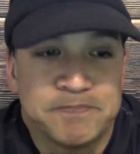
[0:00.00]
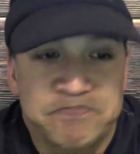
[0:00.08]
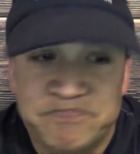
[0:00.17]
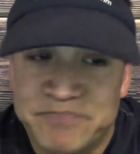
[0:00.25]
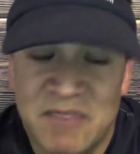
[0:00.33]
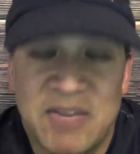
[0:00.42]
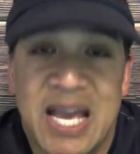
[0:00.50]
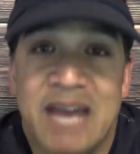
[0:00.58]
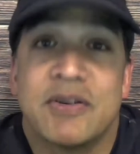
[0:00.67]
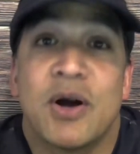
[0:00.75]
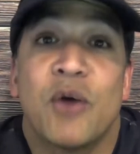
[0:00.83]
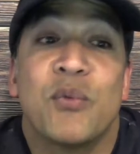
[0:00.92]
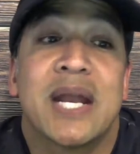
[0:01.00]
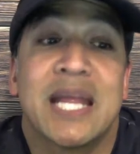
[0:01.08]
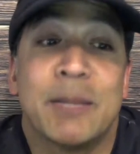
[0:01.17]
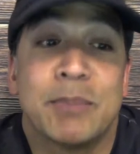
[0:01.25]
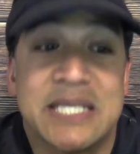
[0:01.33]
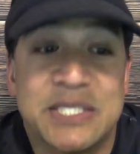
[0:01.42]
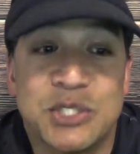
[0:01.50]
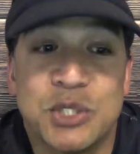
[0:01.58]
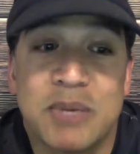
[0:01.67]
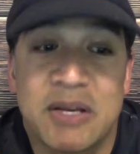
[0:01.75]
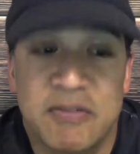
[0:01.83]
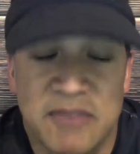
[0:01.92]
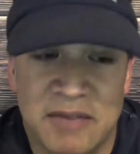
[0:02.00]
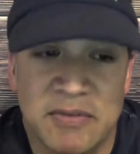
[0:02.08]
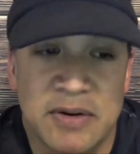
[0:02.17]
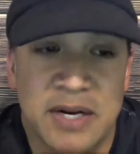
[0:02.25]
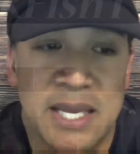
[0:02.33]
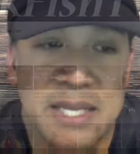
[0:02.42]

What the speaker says: If you haven't already, please do me a favor and